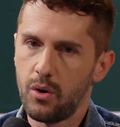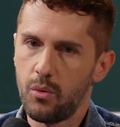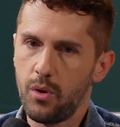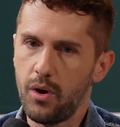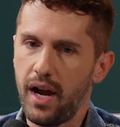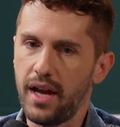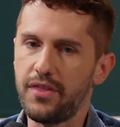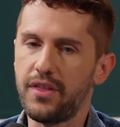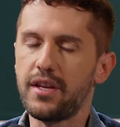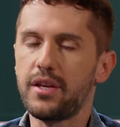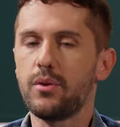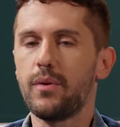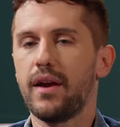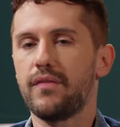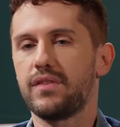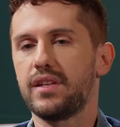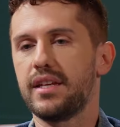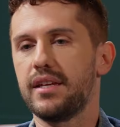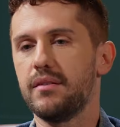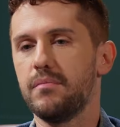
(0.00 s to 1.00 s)
Well, I think you
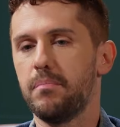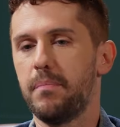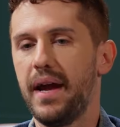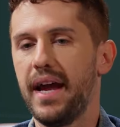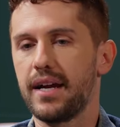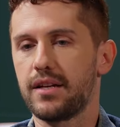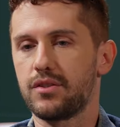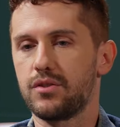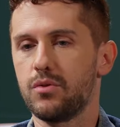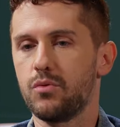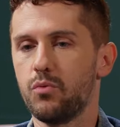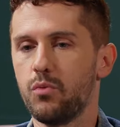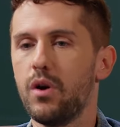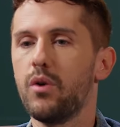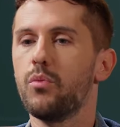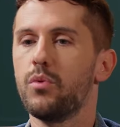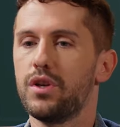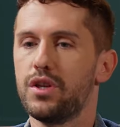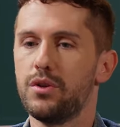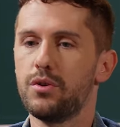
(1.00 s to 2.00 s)
have to get back to
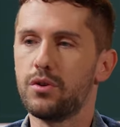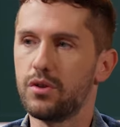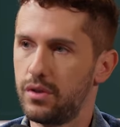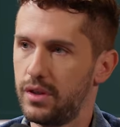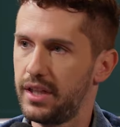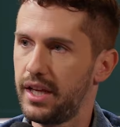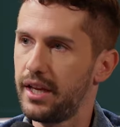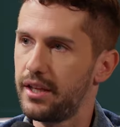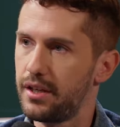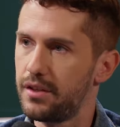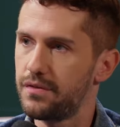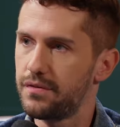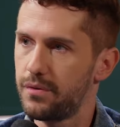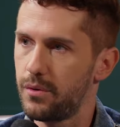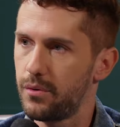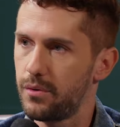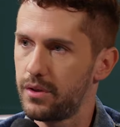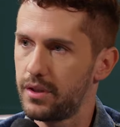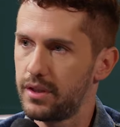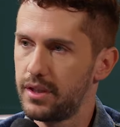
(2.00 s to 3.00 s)
what were you created
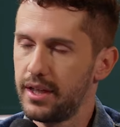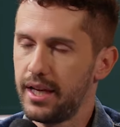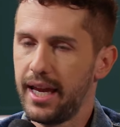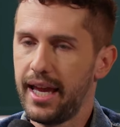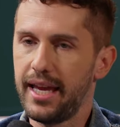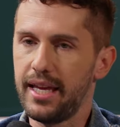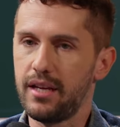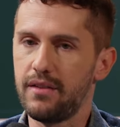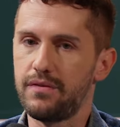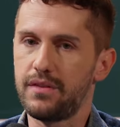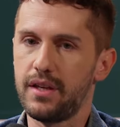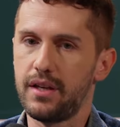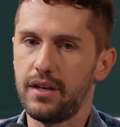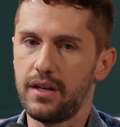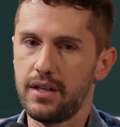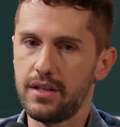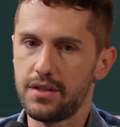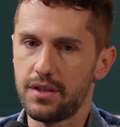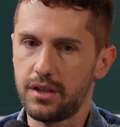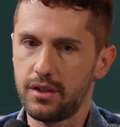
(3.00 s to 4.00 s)
for. And if there
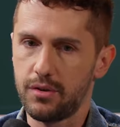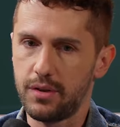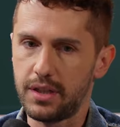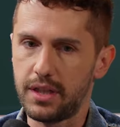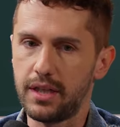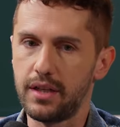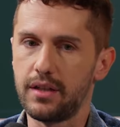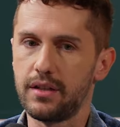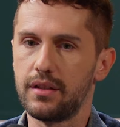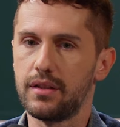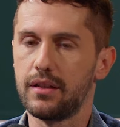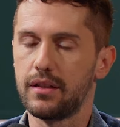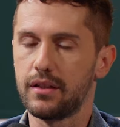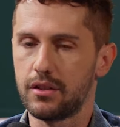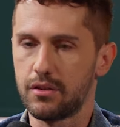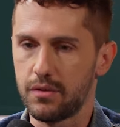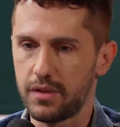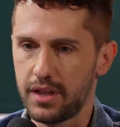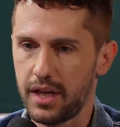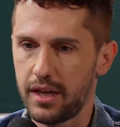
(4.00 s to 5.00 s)
is a creator, then the
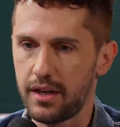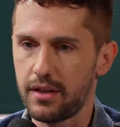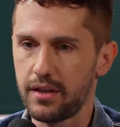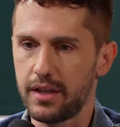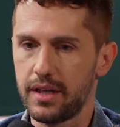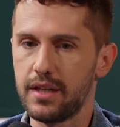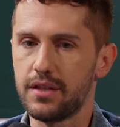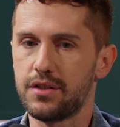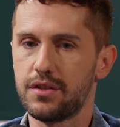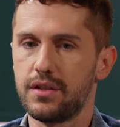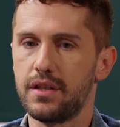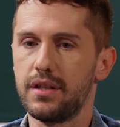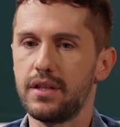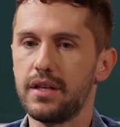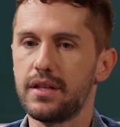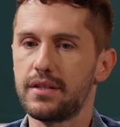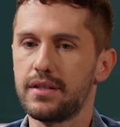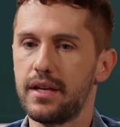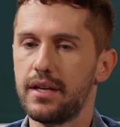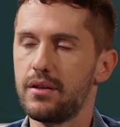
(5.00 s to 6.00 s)
creator gets to
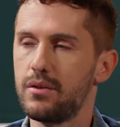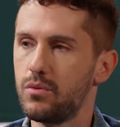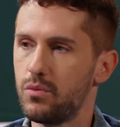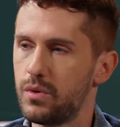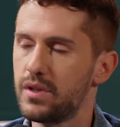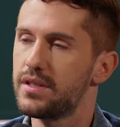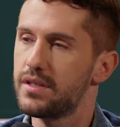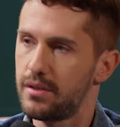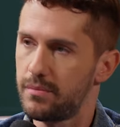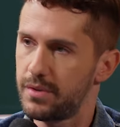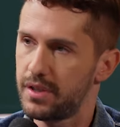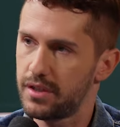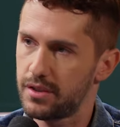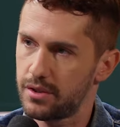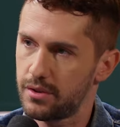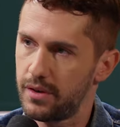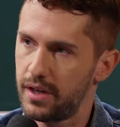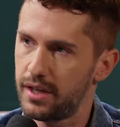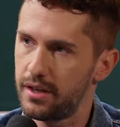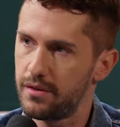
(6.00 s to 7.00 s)
dictate what something is
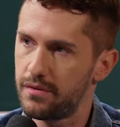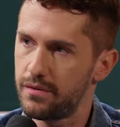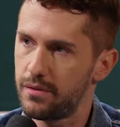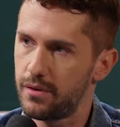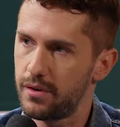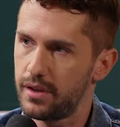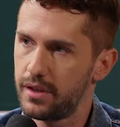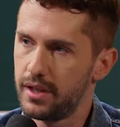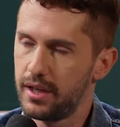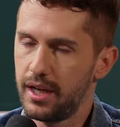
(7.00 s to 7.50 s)
created for.